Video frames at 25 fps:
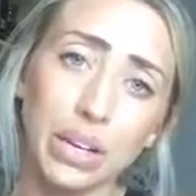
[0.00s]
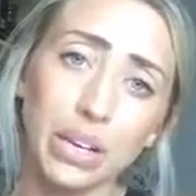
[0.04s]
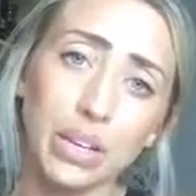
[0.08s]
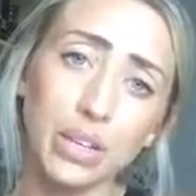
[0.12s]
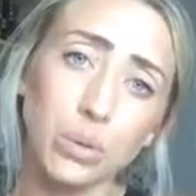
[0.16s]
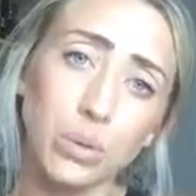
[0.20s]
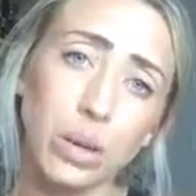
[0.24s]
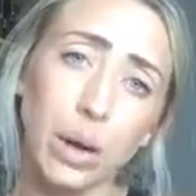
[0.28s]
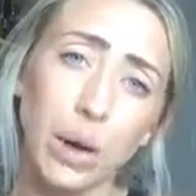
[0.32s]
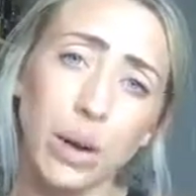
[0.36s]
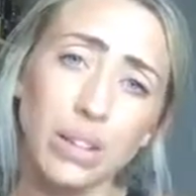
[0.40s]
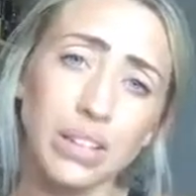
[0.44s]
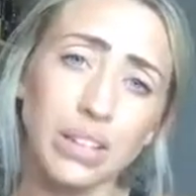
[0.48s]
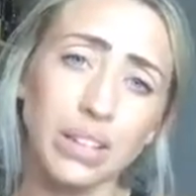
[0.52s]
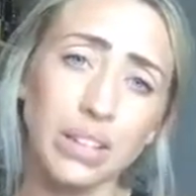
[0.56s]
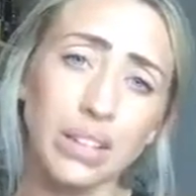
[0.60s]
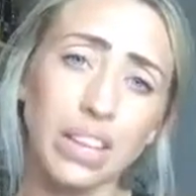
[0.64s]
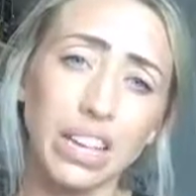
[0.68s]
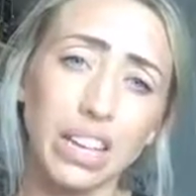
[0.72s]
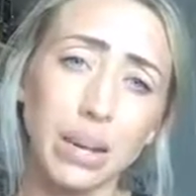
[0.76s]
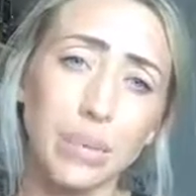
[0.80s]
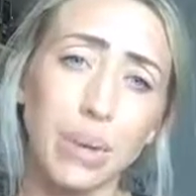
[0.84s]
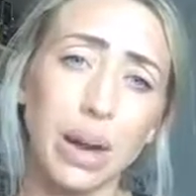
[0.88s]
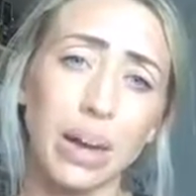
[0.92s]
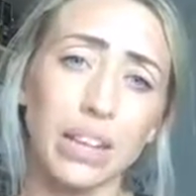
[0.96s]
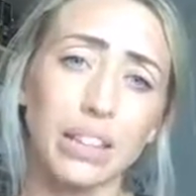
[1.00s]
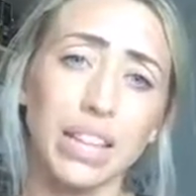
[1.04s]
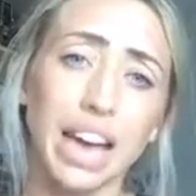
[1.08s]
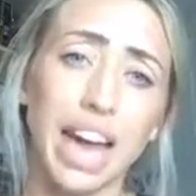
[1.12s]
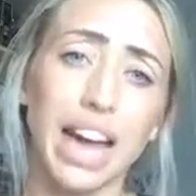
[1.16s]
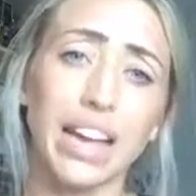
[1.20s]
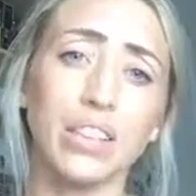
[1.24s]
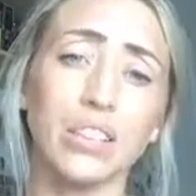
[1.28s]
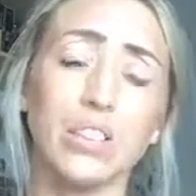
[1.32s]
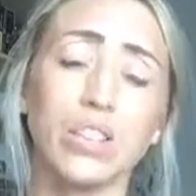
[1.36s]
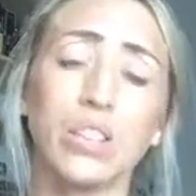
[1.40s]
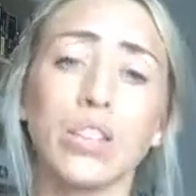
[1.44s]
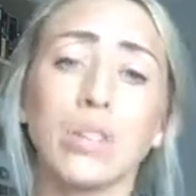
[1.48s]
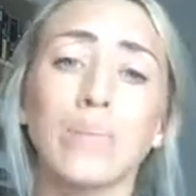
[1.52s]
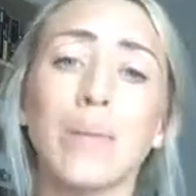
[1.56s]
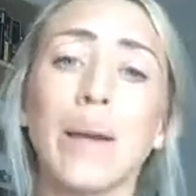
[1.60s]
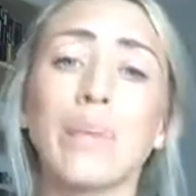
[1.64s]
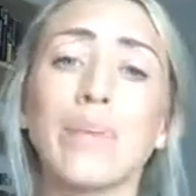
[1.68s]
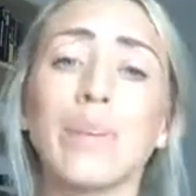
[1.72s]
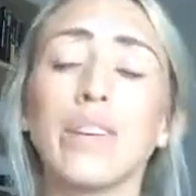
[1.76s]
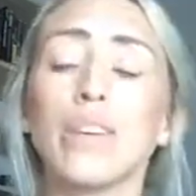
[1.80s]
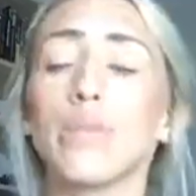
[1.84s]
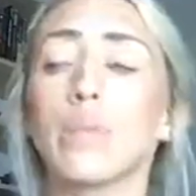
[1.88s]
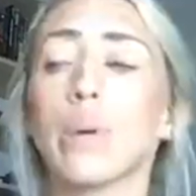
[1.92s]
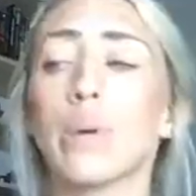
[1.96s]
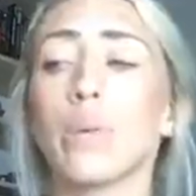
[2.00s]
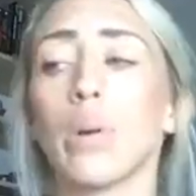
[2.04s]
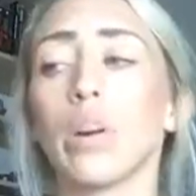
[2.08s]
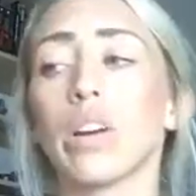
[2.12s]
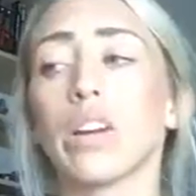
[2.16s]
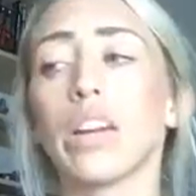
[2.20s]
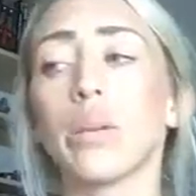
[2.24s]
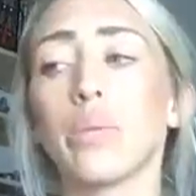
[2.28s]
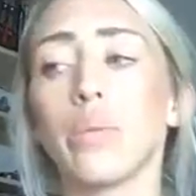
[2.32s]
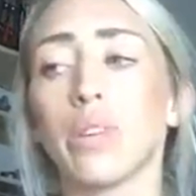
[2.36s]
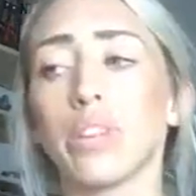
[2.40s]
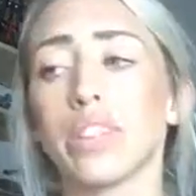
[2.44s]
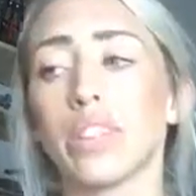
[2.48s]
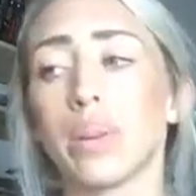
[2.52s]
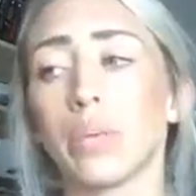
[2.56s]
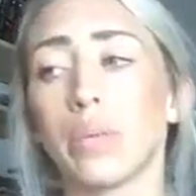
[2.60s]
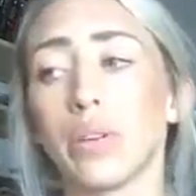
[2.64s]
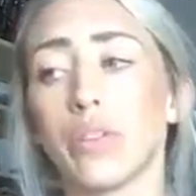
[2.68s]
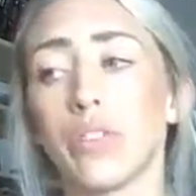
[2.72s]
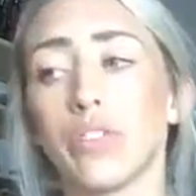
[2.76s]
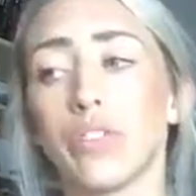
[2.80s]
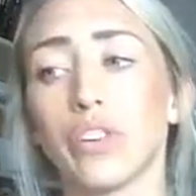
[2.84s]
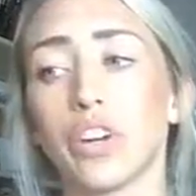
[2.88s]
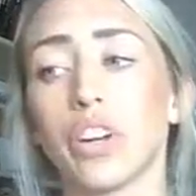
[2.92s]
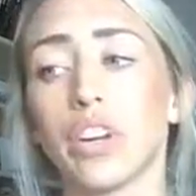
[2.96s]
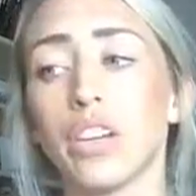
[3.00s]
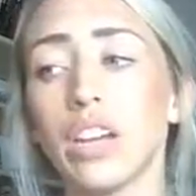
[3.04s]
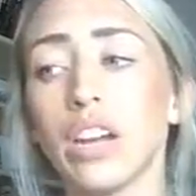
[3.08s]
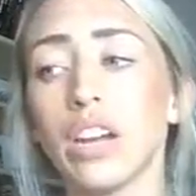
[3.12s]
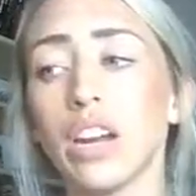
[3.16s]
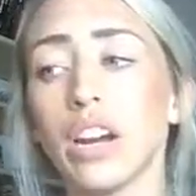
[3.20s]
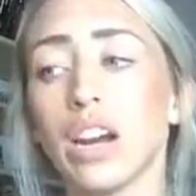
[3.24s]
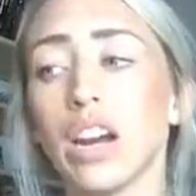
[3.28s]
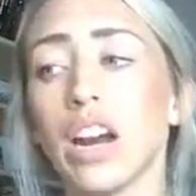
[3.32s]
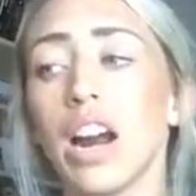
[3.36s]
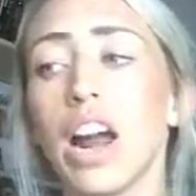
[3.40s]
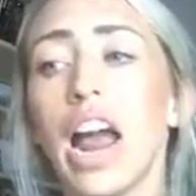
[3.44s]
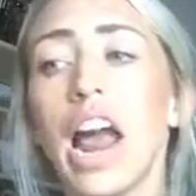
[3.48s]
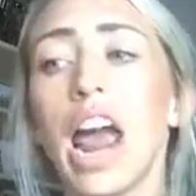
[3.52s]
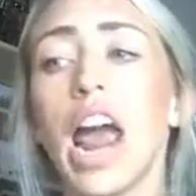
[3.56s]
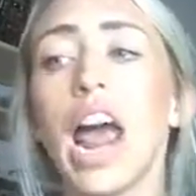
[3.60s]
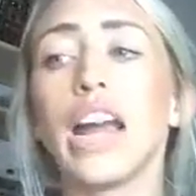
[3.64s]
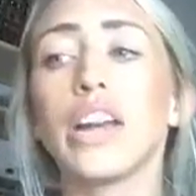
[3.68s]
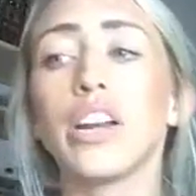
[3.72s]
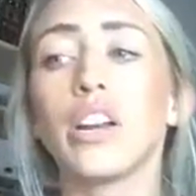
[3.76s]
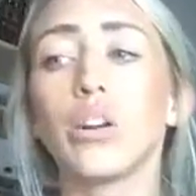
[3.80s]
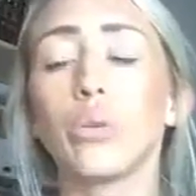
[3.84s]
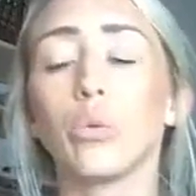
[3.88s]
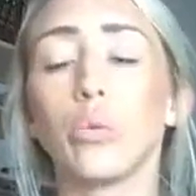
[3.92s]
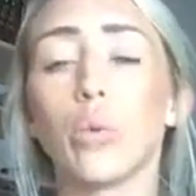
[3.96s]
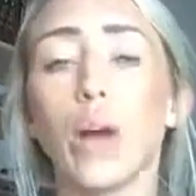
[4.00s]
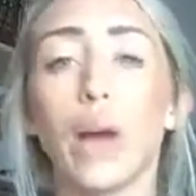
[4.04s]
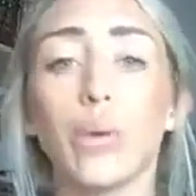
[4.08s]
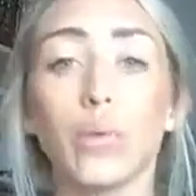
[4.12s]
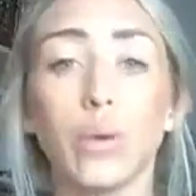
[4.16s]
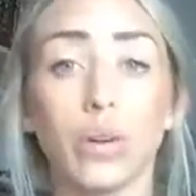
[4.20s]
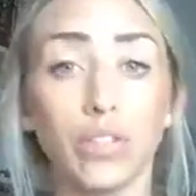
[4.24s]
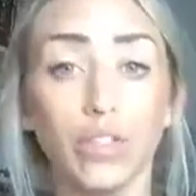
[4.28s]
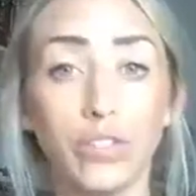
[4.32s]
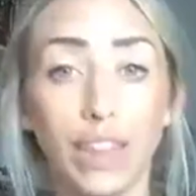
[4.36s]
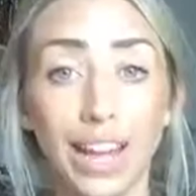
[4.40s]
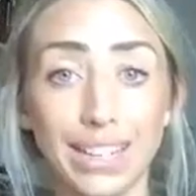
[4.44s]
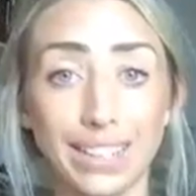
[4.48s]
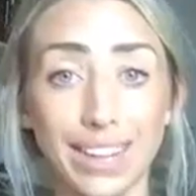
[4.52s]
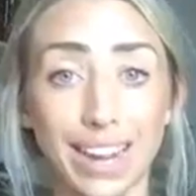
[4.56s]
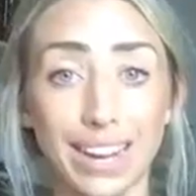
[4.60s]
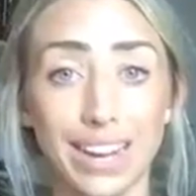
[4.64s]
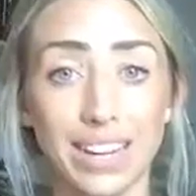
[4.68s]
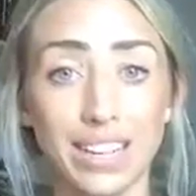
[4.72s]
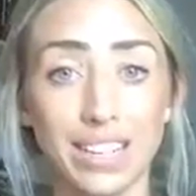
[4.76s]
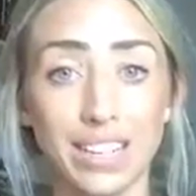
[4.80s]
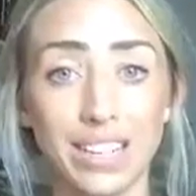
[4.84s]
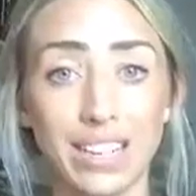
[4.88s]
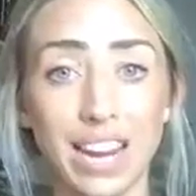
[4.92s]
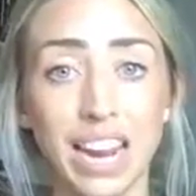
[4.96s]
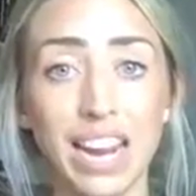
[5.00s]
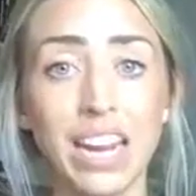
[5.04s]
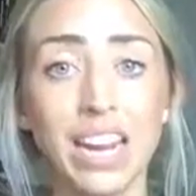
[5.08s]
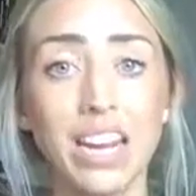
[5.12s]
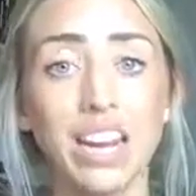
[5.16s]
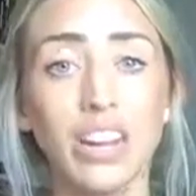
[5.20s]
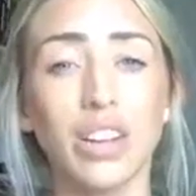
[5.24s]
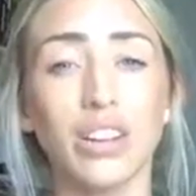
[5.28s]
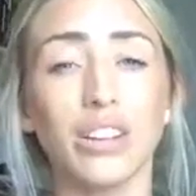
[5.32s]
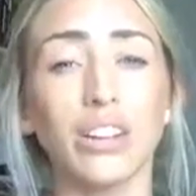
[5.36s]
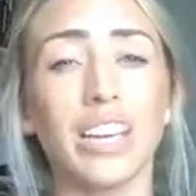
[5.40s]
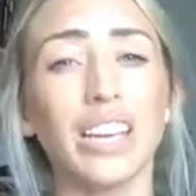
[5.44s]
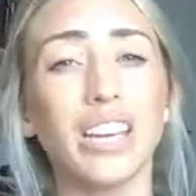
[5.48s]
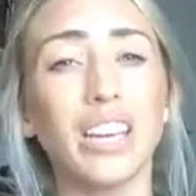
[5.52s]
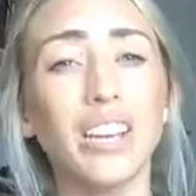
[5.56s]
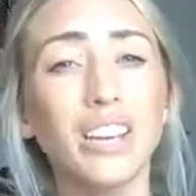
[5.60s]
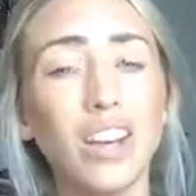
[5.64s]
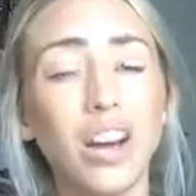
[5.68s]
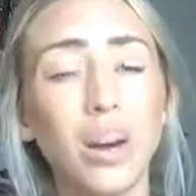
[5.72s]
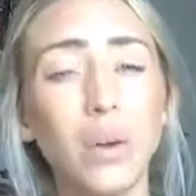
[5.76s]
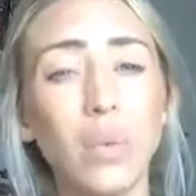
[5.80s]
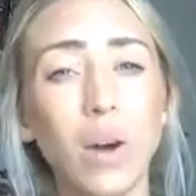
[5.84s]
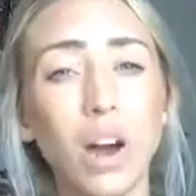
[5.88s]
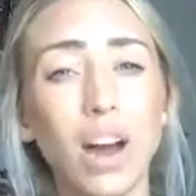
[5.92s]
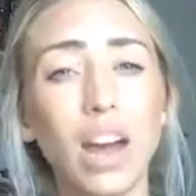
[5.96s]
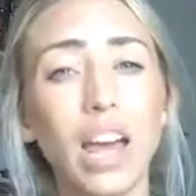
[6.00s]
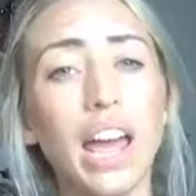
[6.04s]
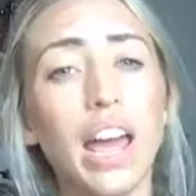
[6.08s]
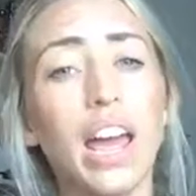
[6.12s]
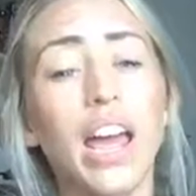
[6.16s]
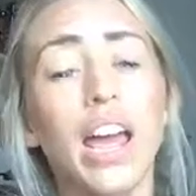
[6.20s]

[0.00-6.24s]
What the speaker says: Because we always have to think about that too. Maybe you've been working with someone for a year and you reflect on it tonight and you're like, you know what?